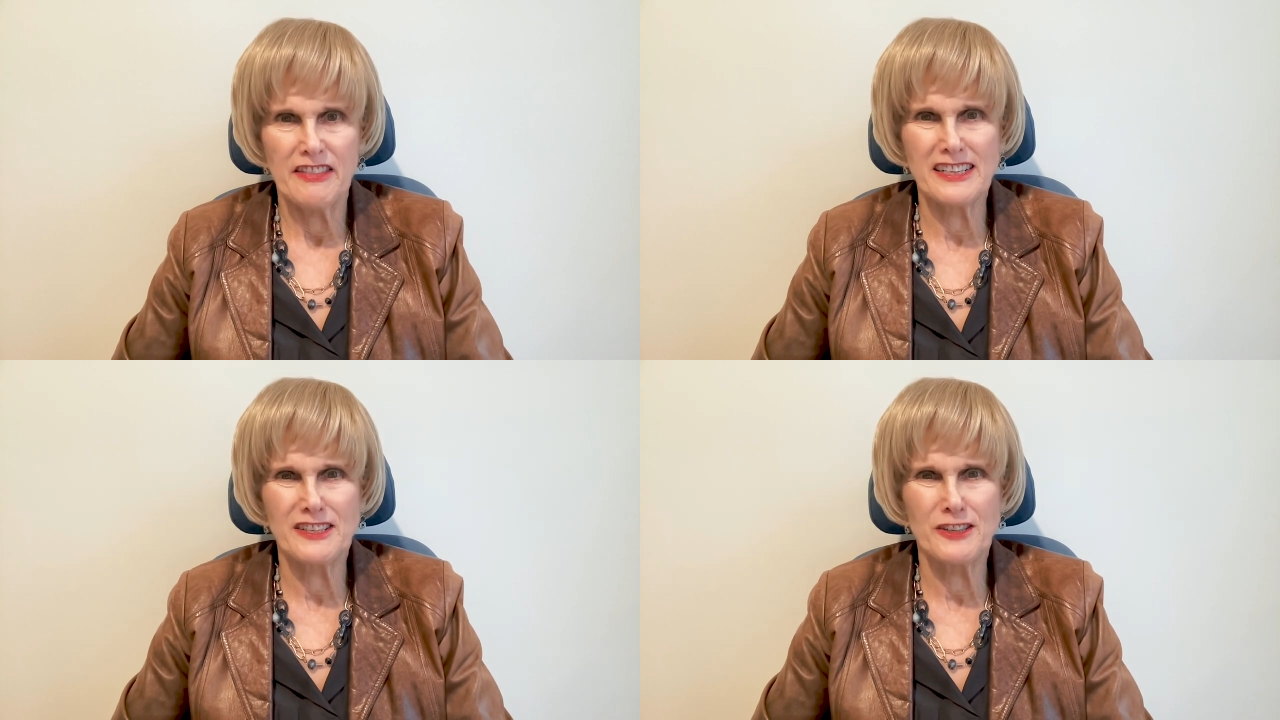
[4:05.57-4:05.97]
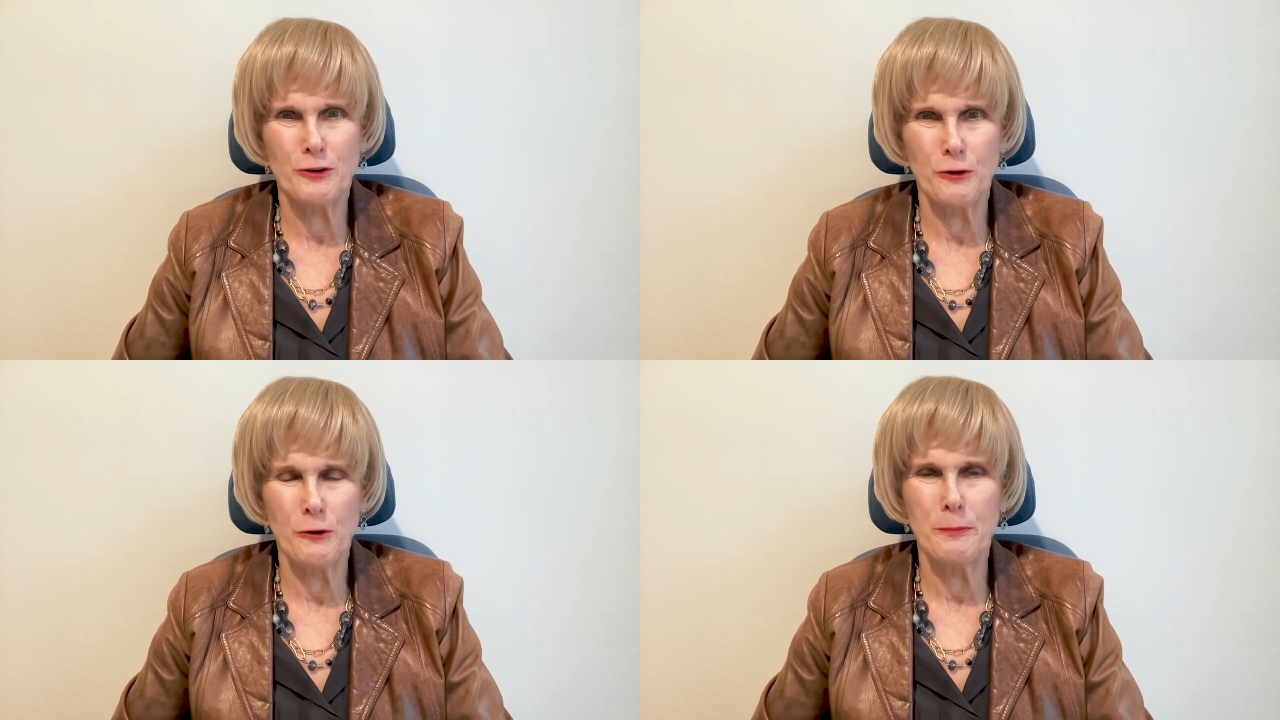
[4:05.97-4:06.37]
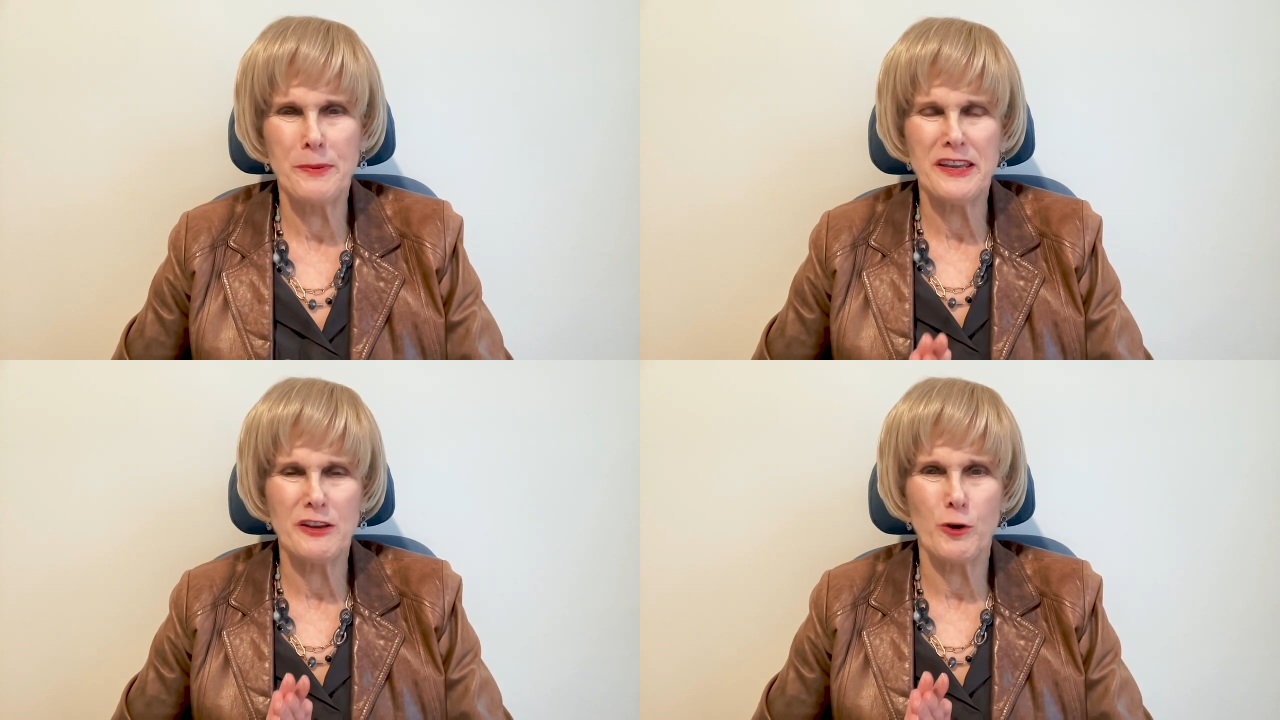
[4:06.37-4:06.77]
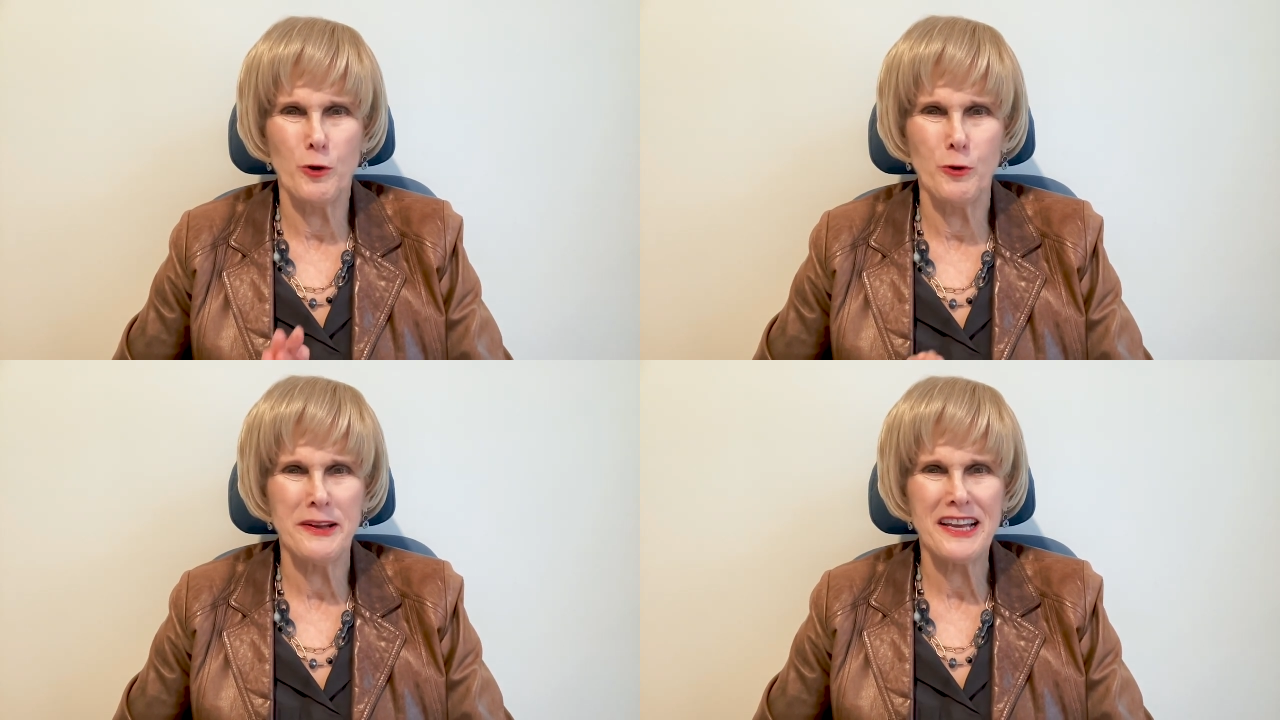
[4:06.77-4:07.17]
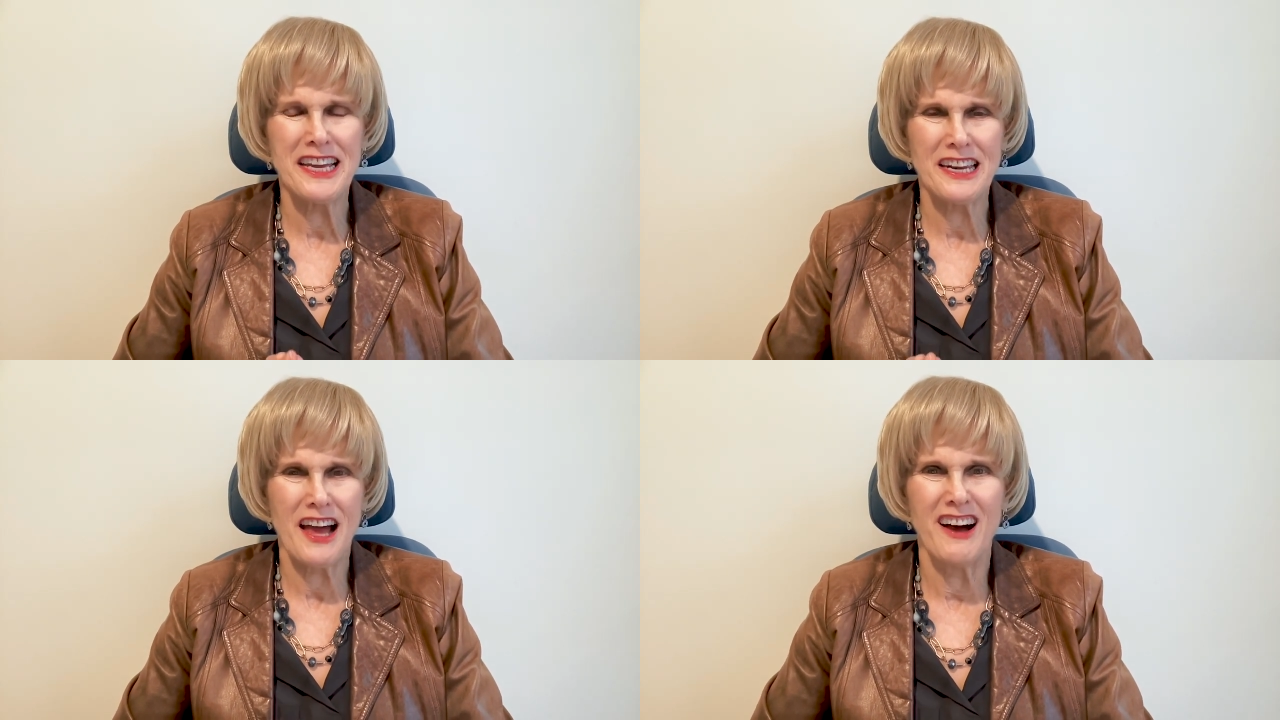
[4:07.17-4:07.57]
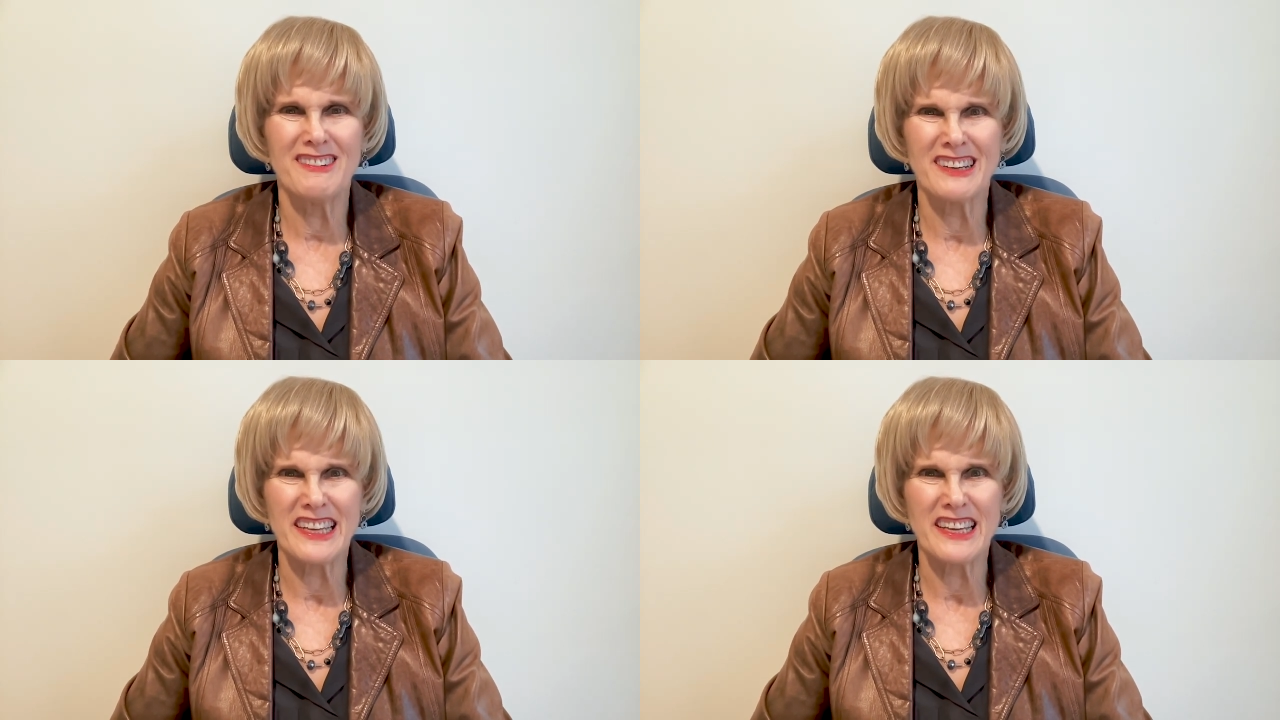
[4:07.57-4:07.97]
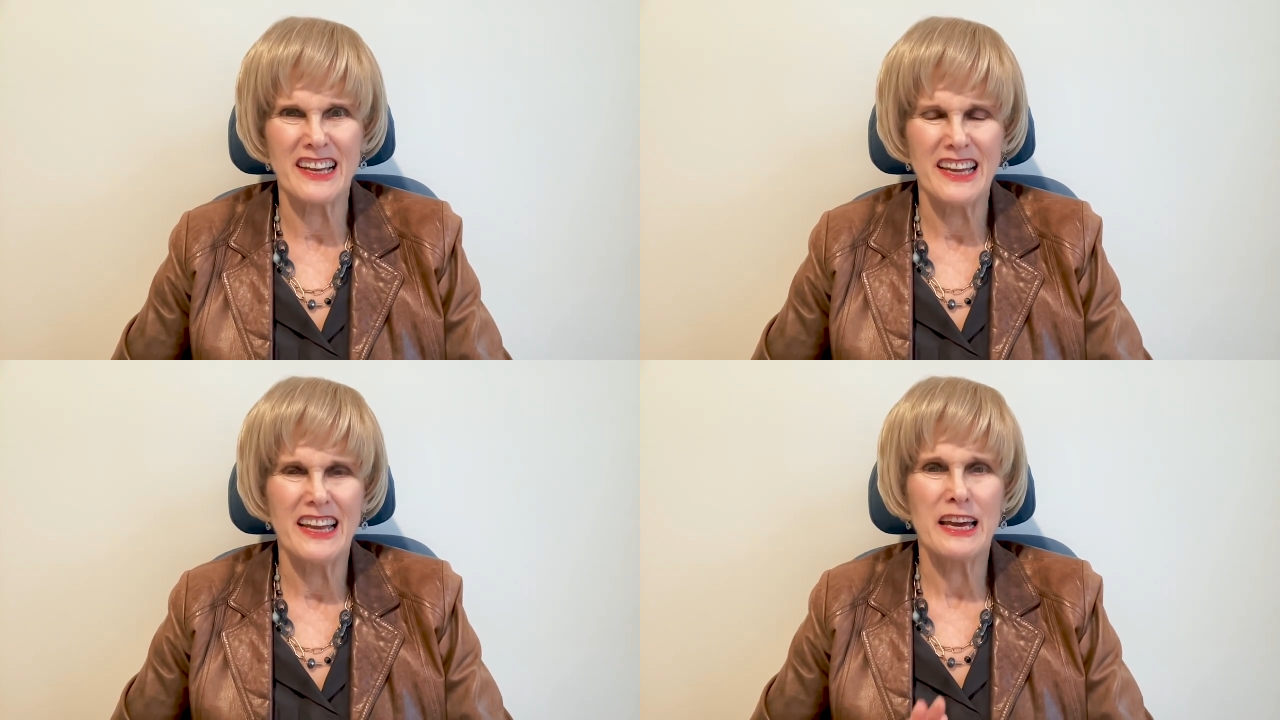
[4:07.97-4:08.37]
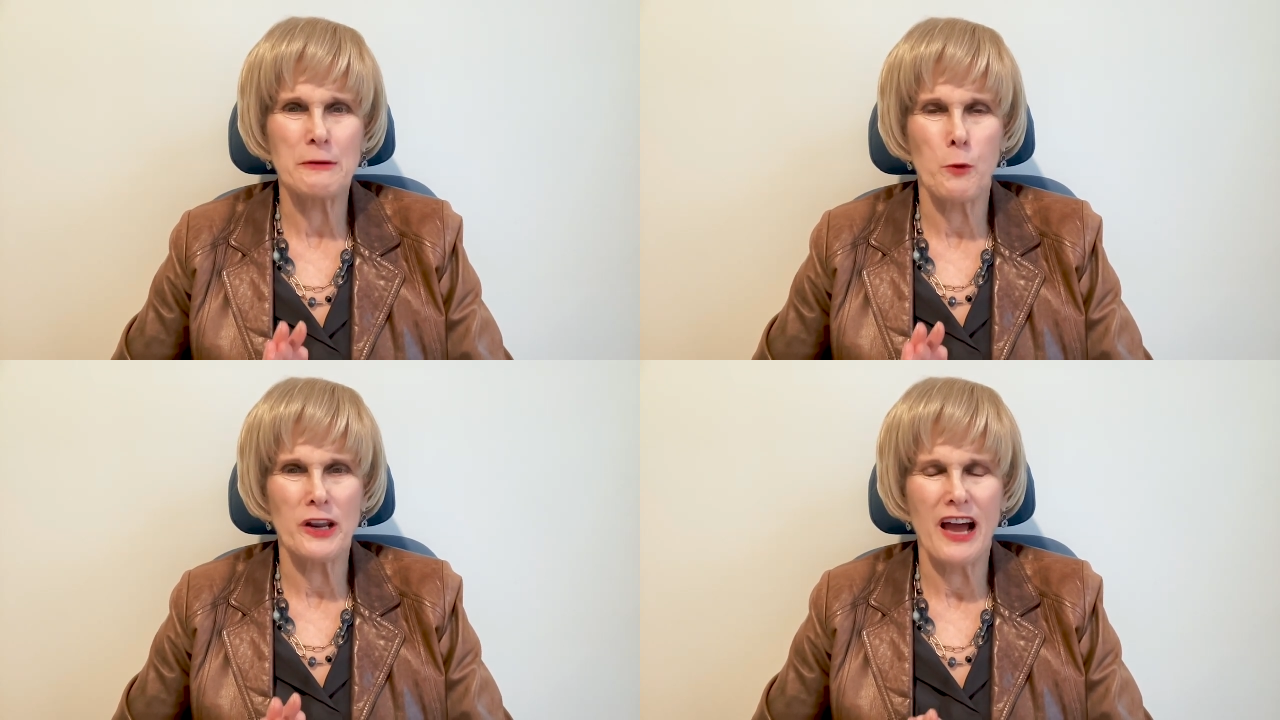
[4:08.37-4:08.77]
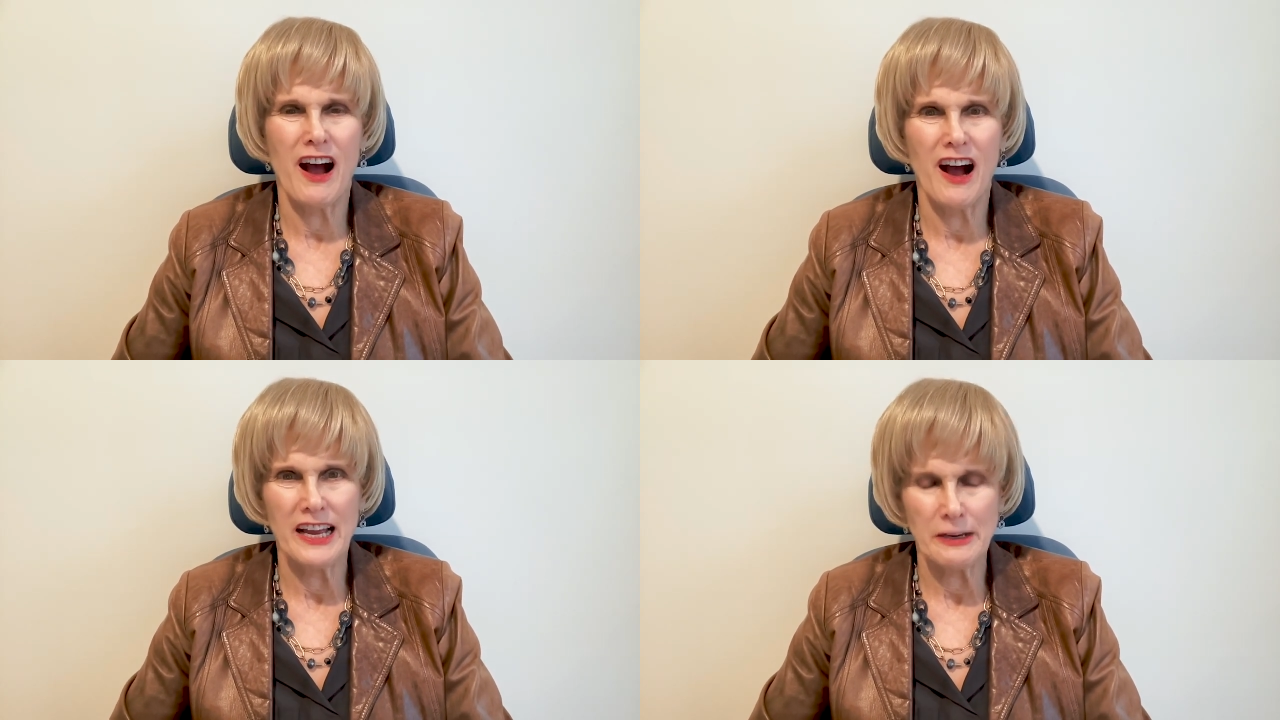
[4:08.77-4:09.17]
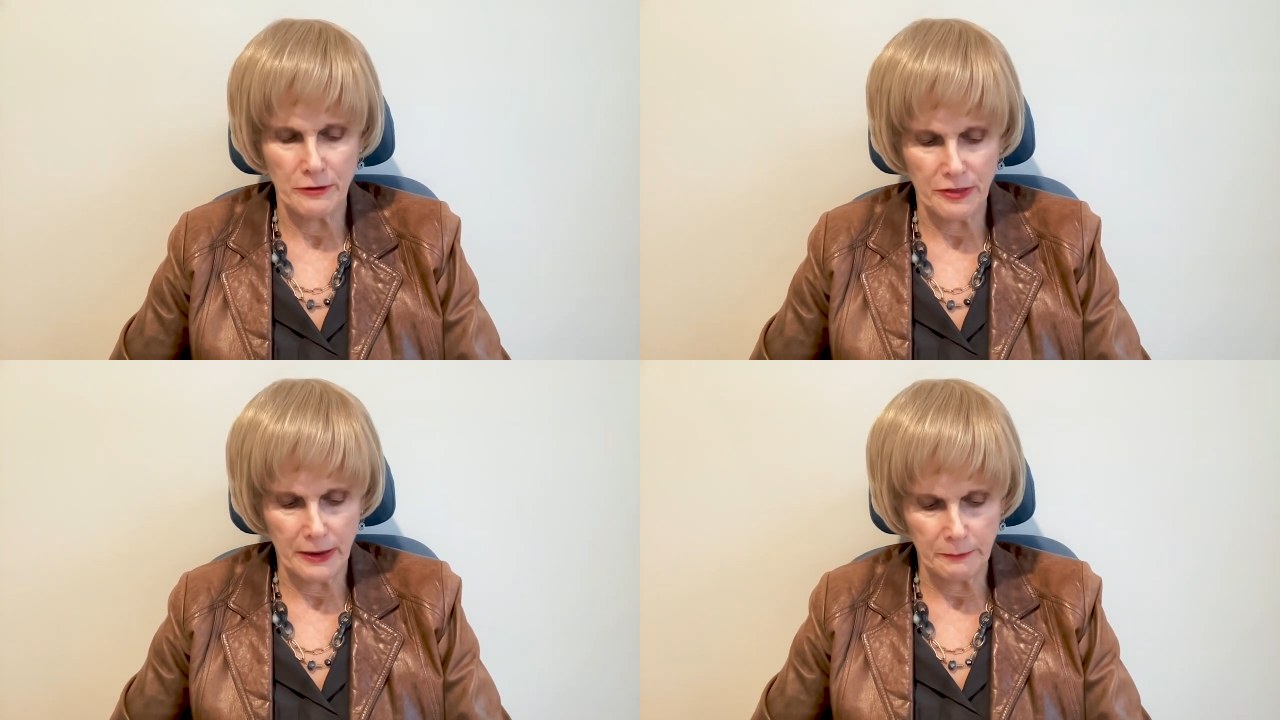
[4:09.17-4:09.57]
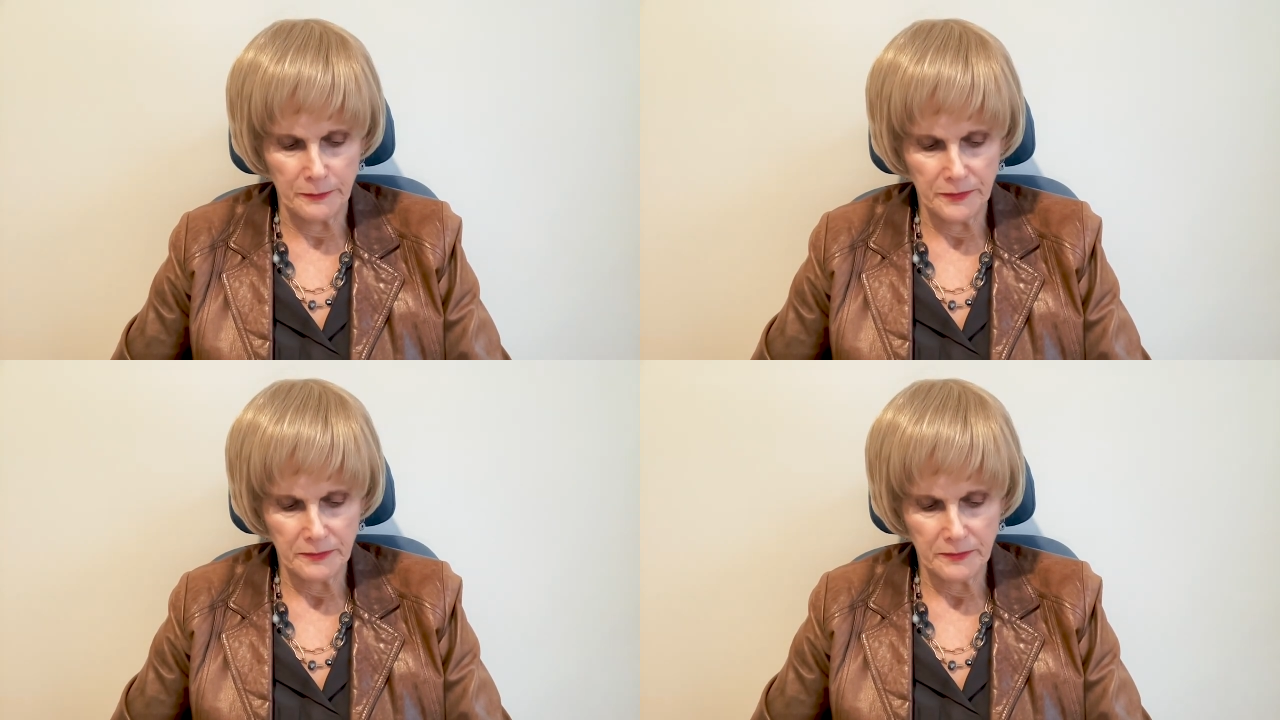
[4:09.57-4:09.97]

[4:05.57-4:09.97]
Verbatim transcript: that you'll be oohing and ahhing and want to hire them.